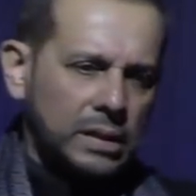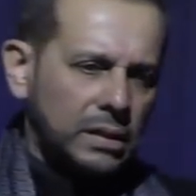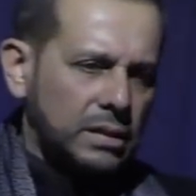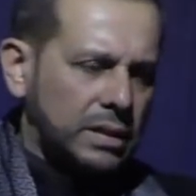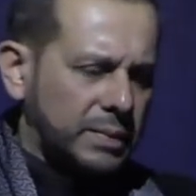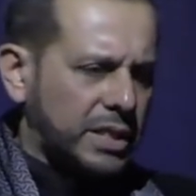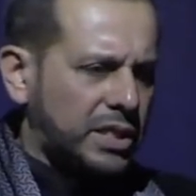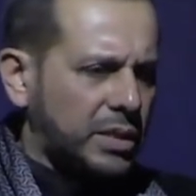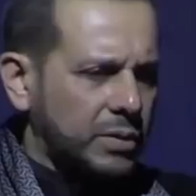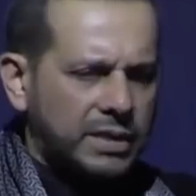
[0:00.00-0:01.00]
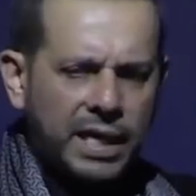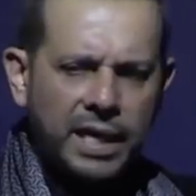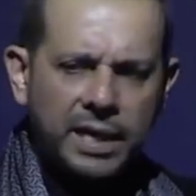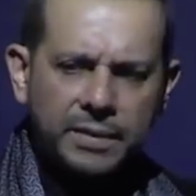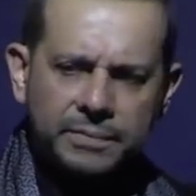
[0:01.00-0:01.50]
Some say she was
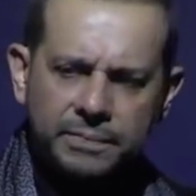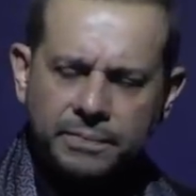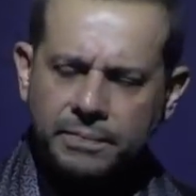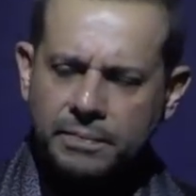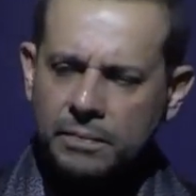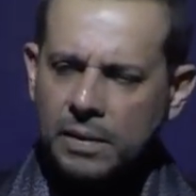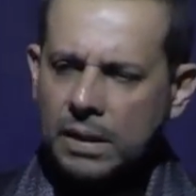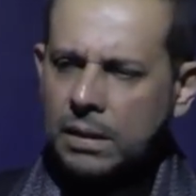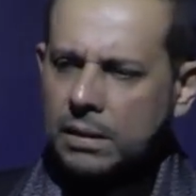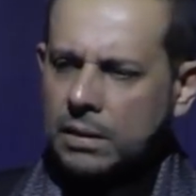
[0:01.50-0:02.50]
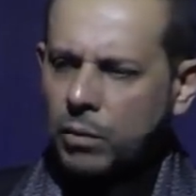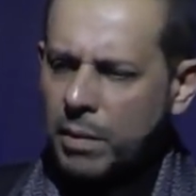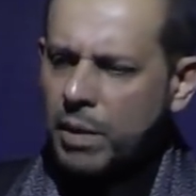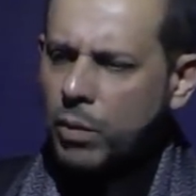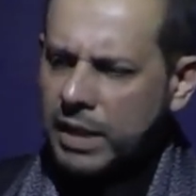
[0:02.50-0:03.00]
there. The
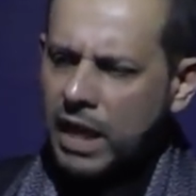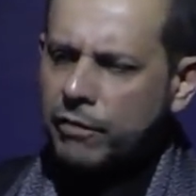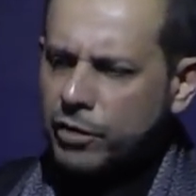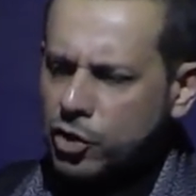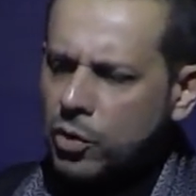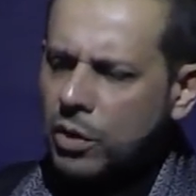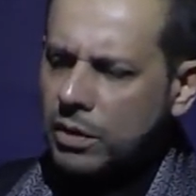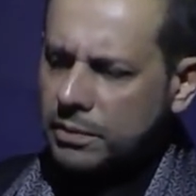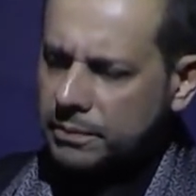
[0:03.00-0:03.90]
women were there for sure.